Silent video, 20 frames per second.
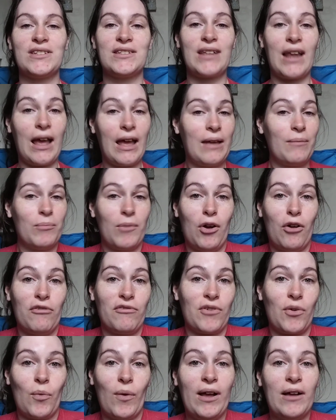I'm
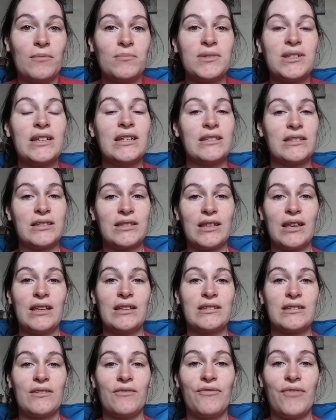overwhelmed.
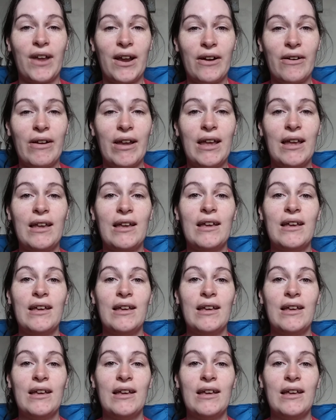It's a very